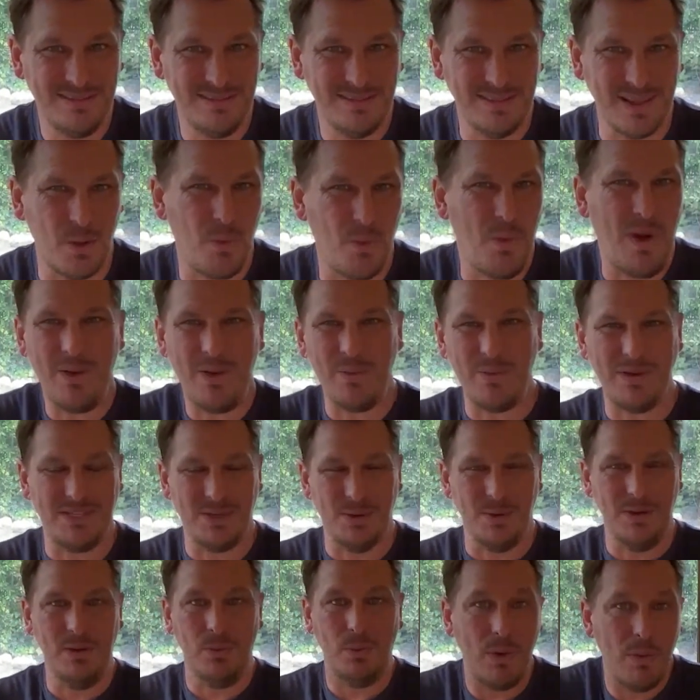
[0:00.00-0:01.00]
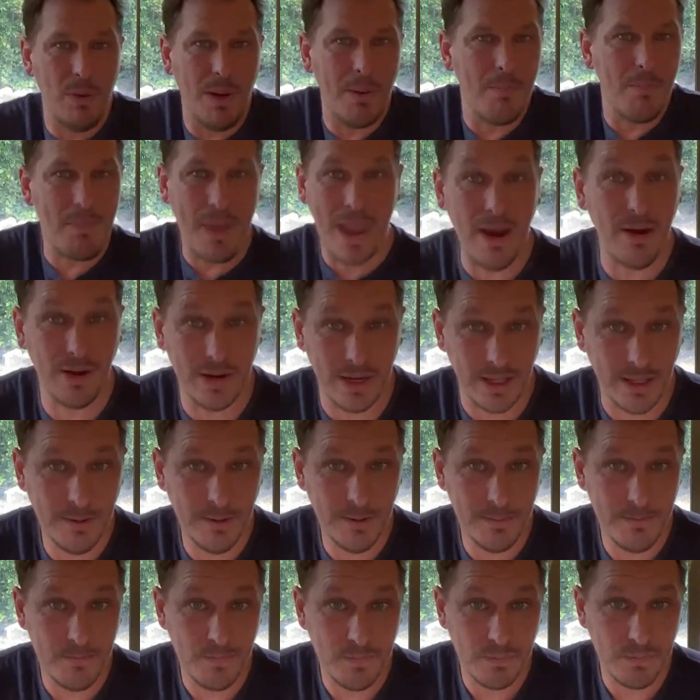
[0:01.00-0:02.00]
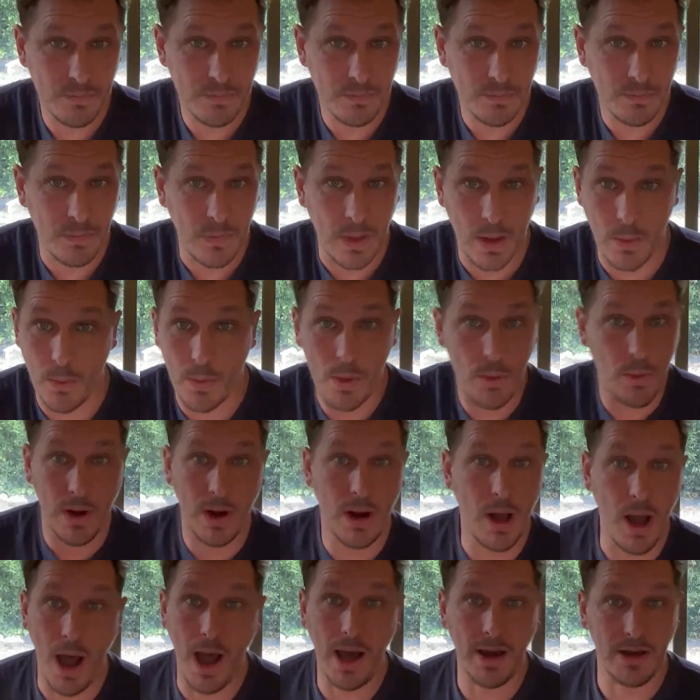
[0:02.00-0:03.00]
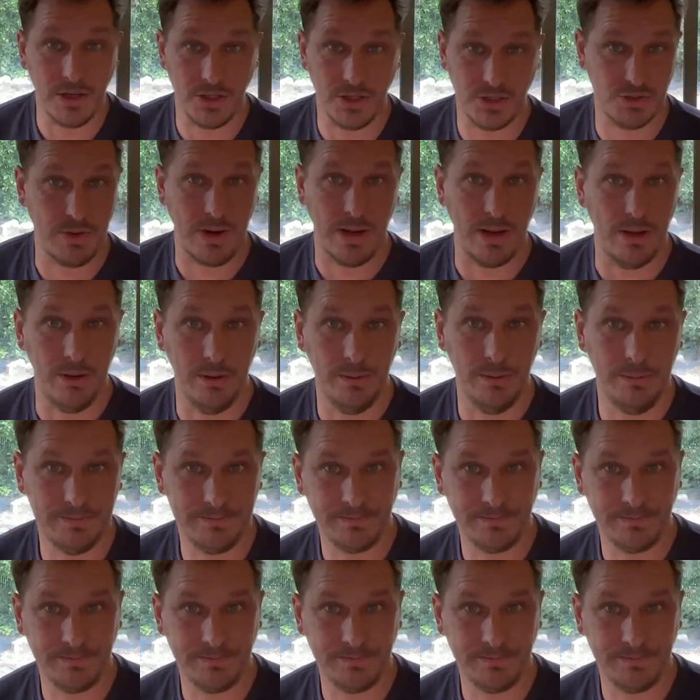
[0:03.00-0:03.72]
Like, why do we do it? We want parity and we want an audit trail.